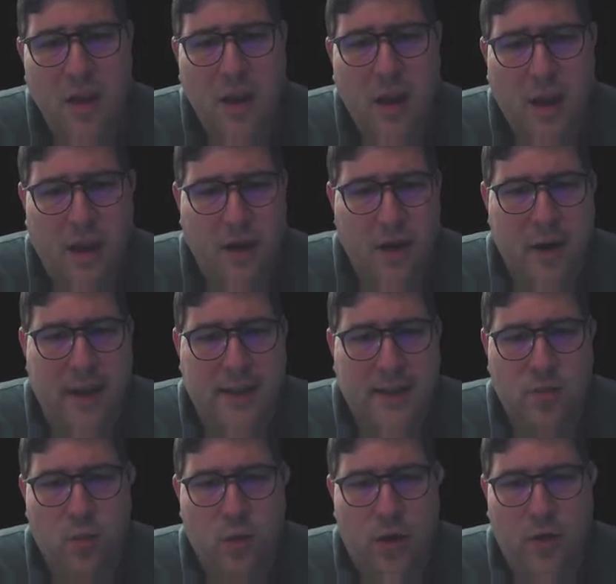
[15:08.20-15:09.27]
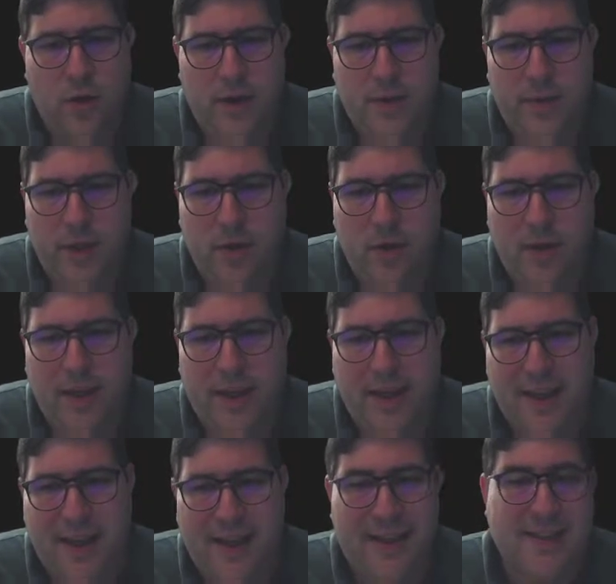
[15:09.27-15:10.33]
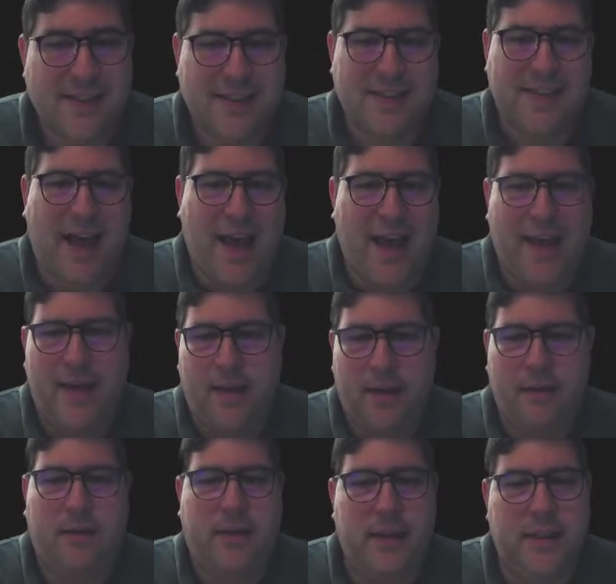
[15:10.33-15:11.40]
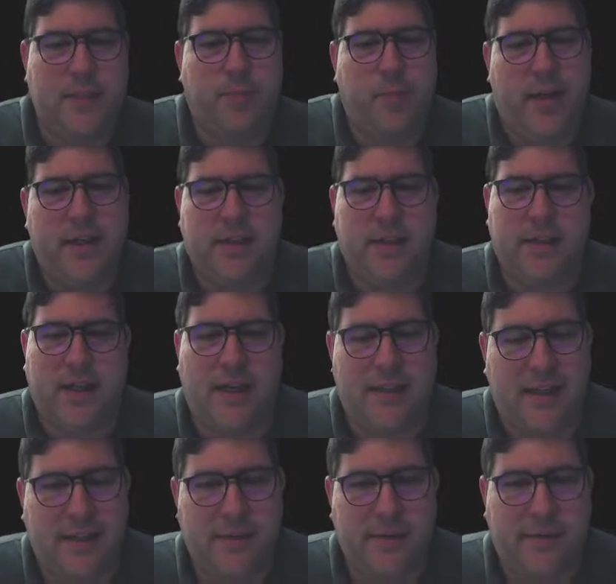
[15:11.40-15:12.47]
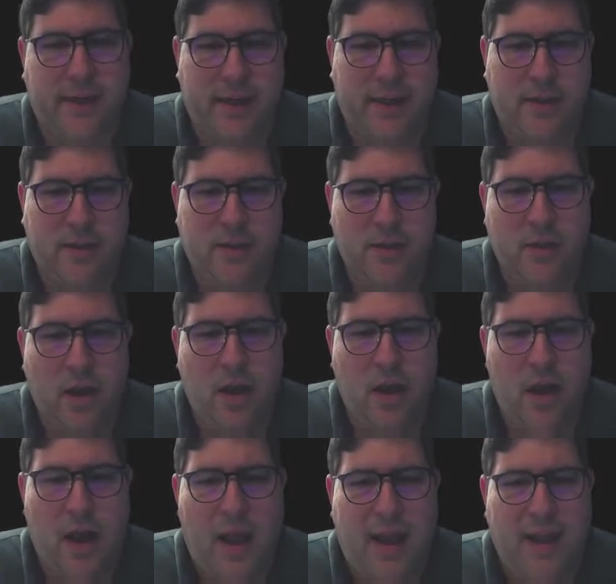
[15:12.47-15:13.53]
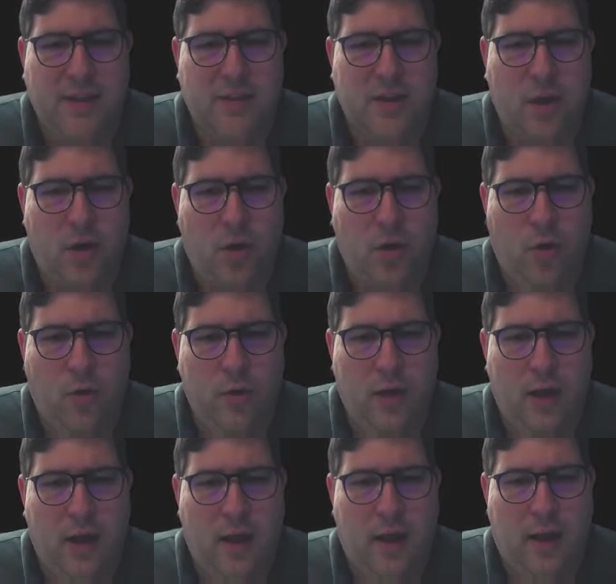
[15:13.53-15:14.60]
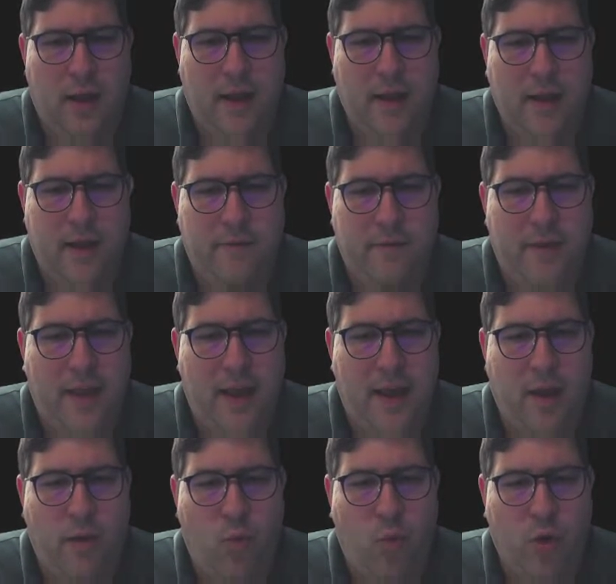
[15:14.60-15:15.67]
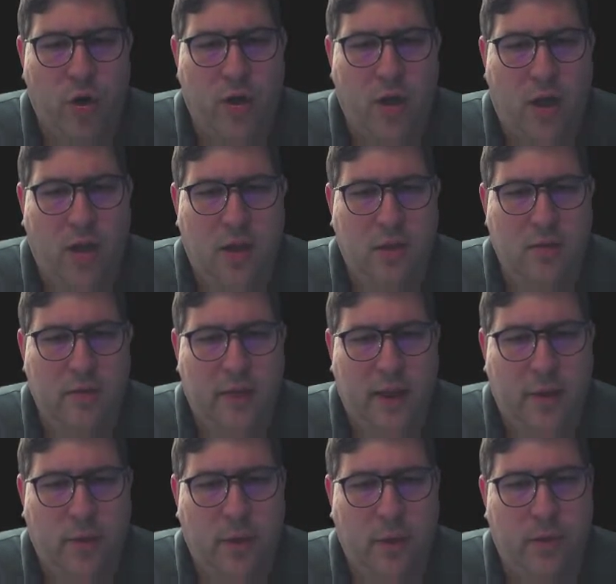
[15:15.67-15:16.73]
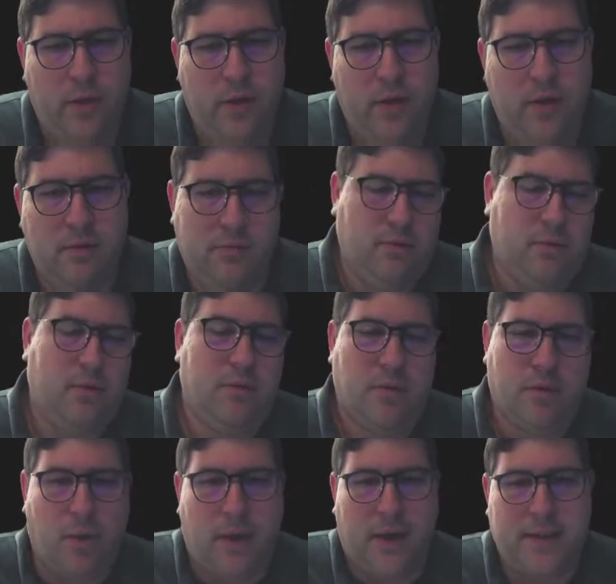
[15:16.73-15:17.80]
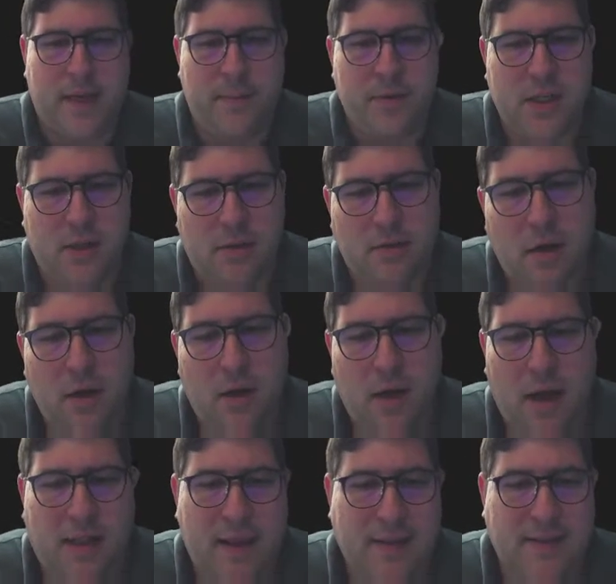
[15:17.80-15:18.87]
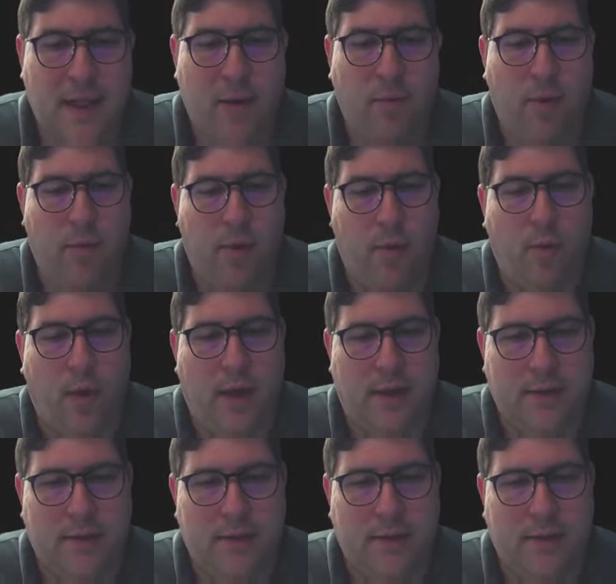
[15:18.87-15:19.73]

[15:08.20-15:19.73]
In our case, we're going to be looking inside these patient identifiers. And so if they were null, then we would throw an exception, and that's not what we want.